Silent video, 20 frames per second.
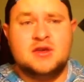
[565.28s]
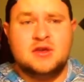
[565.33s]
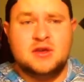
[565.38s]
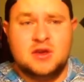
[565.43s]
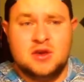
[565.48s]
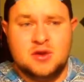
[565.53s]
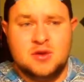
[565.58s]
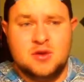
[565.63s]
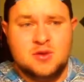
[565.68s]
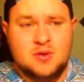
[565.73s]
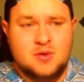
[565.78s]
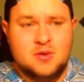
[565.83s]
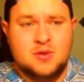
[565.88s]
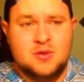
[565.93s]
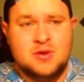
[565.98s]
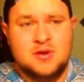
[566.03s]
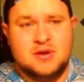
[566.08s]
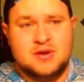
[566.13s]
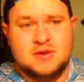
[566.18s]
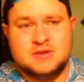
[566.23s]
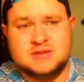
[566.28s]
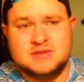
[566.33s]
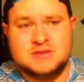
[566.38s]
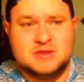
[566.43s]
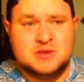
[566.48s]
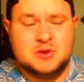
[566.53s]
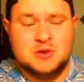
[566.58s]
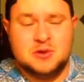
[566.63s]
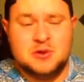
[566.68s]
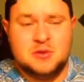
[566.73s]

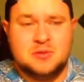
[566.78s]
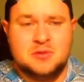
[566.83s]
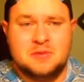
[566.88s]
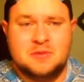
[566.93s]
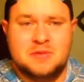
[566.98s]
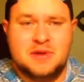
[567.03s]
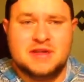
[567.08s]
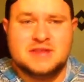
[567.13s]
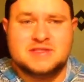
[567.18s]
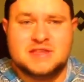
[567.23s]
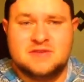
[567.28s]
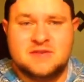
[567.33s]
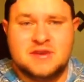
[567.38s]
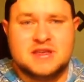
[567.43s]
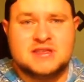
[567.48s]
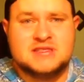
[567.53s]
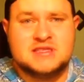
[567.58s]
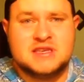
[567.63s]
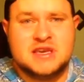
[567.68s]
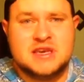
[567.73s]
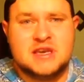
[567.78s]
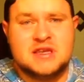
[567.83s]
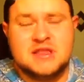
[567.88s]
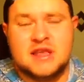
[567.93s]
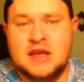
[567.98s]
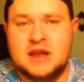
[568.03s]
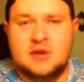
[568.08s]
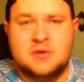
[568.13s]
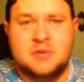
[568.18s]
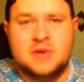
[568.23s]
YouTubePencyFency, and
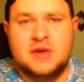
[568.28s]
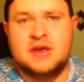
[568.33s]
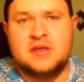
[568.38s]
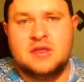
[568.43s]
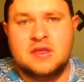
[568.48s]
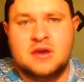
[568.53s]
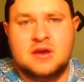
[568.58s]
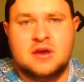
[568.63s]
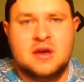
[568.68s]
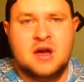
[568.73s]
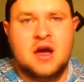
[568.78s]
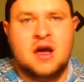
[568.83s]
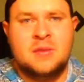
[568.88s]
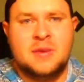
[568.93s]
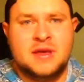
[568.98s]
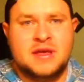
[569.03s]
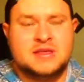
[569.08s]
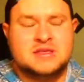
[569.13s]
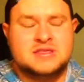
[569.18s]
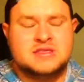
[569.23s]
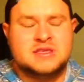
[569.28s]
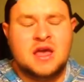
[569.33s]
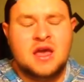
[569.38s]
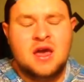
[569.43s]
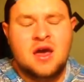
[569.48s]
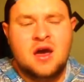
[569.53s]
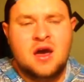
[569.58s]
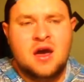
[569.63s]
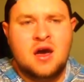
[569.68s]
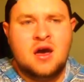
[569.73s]
that'll be in the
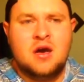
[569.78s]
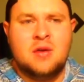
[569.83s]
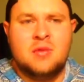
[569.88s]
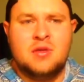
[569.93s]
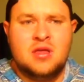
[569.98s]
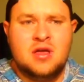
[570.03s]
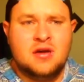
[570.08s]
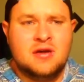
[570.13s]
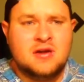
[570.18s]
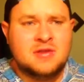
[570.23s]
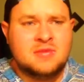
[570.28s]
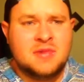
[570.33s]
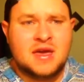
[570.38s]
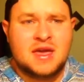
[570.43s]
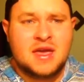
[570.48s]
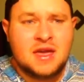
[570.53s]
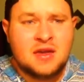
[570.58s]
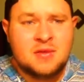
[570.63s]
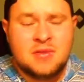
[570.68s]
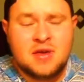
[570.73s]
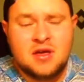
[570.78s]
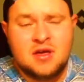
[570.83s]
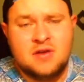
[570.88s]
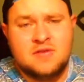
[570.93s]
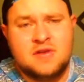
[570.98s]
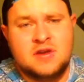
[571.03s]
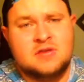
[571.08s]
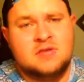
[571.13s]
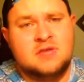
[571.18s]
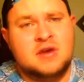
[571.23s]
comments. Along with my email
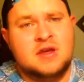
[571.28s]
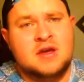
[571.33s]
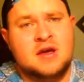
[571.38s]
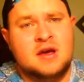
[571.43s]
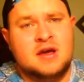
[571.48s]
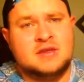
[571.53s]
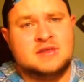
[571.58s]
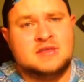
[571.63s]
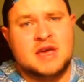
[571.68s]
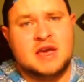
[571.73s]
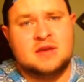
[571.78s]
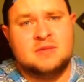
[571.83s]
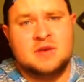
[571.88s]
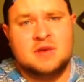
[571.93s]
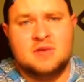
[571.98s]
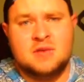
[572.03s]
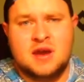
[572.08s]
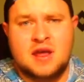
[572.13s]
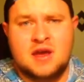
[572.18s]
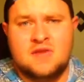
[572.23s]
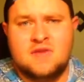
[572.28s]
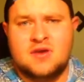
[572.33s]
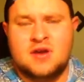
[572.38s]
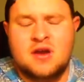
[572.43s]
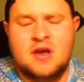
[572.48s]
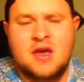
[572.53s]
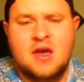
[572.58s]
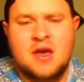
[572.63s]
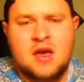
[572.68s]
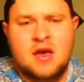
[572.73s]
if you want to contact me,
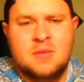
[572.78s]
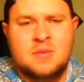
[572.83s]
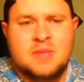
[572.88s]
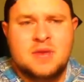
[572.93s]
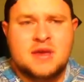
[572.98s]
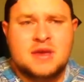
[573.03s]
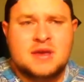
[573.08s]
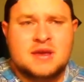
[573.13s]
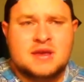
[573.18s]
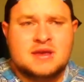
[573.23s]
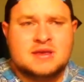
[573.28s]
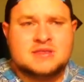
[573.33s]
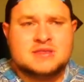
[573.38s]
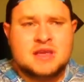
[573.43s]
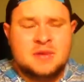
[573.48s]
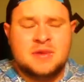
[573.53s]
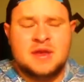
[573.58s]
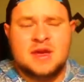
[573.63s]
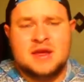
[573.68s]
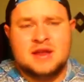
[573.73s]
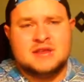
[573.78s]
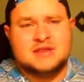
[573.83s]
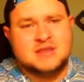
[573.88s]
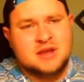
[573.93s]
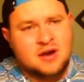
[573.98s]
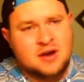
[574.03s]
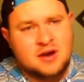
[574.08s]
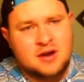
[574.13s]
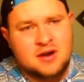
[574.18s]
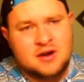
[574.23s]
whatever. Because coming out is
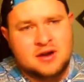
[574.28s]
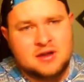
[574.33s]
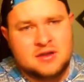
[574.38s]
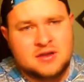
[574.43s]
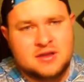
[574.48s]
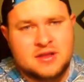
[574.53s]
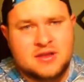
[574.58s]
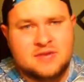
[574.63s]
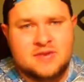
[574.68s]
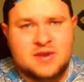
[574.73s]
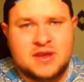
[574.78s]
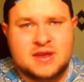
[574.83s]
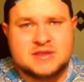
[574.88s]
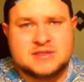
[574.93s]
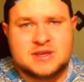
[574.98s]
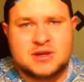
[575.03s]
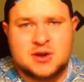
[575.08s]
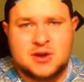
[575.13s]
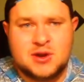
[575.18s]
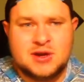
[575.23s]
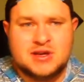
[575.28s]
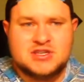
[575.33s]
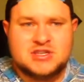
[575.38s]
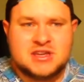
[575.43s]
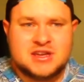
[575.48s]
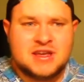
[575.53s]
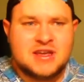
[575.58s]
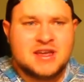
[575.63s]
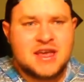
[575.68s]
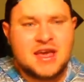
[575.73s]
hard, living as a
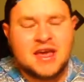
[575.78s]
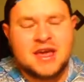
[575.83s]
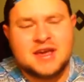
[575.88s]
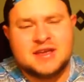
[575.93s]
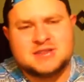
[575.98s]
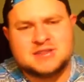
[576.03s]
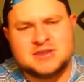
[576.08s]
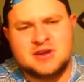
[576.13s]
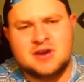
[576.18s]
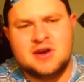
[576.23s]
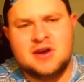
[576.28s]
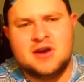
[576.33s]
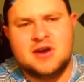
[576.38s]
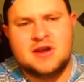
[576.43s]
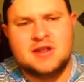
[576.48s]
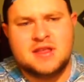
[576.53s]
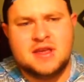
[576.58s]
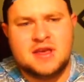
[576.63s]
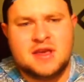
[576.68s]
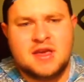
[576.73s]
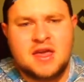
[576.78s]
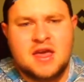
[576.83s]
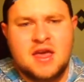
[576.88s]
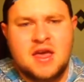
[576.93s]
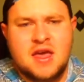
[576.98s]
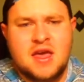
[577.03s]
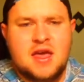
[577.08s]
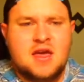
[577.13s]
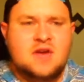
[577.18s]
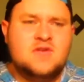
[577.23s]
Christian and gay is hard. Like,
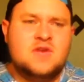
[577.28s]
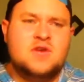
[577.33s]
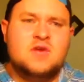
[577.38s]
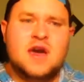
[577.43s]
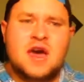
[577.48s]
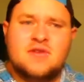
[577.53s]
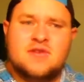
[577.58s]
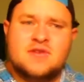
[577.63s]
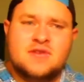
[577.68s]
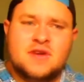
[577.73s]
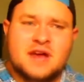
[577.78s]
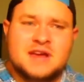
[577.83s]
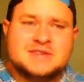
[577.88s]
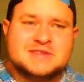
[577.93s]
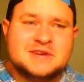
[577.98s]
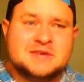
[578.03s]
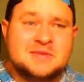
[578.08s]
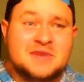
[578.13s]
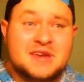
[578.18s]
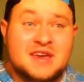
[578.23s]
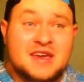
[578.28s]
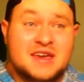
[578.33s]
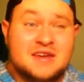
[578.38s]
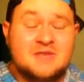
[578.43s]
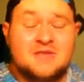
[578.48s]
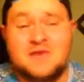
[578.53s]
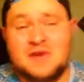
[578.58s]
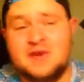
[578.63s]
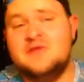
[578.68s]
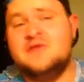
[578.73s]
if you have advice for me,
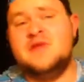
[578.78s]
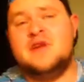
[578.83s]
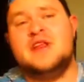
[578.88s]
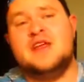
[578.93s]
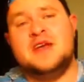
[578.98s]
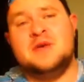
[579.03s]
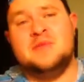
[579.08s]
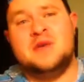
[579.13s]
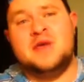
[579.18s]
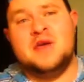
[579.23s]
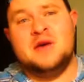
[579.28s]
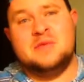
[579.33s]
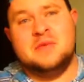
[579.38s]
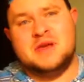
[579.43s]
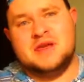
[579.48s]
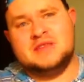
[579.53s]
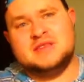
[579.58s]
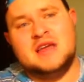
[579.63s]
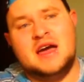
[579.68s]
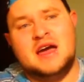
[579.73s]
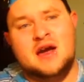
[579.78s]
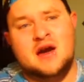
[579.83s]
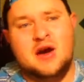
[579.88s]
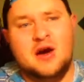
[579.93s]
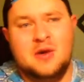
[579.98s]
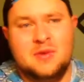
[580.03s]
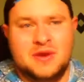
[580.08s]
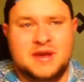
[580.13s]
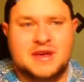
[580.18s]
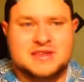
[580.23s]
feel free to hit me up, because I
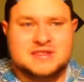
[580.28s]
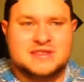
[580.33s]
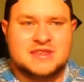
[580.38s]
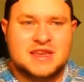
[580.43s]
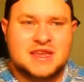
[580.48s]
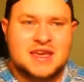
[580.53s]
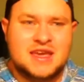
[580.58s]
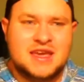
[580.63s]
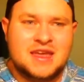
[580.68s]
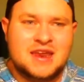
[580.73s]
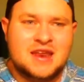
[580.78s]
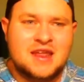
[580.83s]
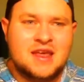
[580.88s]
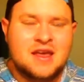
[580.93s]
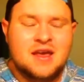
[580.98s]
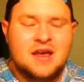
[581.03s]
always need